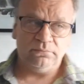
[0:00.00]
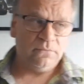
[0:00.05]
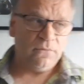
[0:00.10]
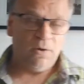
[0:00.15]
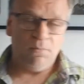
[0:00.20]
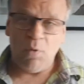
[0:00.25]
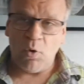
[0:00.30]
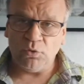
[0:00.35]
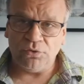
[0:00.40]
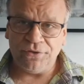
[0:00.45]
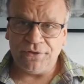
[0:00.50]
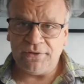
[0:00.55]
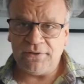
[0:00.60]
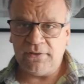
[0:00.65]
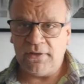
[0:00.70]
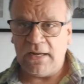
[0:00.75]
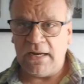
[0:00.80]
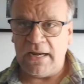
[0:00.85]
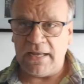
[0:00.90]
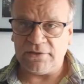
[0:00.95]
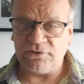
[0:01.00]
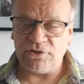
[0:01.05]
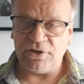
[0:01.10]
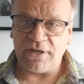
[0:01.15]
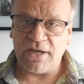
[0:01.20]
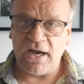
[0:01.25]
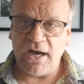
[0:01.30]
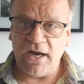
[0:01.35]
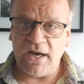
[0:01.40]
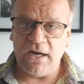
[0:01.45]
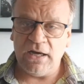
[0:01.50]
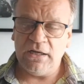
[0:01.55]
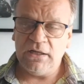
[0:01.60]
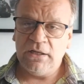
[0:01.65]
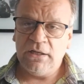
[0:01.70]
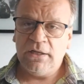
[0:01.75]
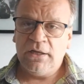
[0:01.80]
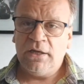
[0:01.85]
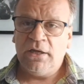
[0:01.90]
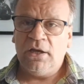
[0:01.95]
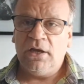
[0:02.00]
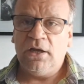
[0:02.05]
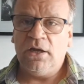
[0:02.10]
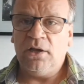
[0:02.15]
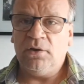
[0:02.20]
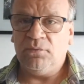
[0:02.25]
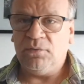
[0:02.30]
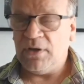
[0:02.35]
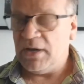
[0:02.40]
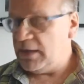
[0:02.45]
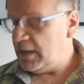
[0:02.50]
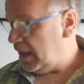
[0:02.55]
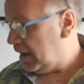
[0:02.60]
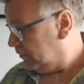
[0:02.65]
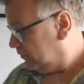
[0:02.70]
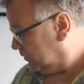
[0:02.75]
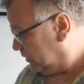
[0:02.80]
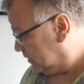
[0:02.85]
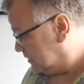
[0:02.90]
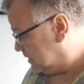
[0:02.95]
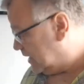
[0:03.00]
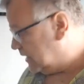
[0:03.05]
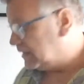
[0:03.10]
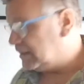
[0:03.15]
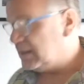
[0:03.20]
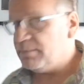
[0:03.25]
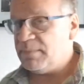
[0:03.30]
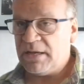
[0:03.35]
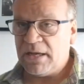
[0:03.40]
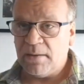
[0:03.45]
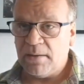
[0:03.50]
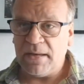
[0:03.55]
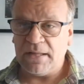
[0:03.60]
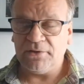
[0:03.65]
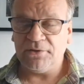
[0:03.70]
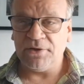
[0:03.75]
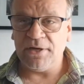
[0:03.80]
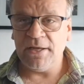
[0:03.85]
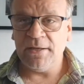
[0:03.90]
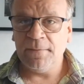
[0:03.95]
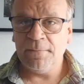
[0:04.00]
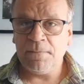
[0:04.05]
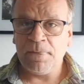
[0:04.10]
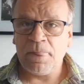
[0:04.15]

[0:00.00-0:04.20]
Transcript: a modern electric car will have a slightly bigger battery,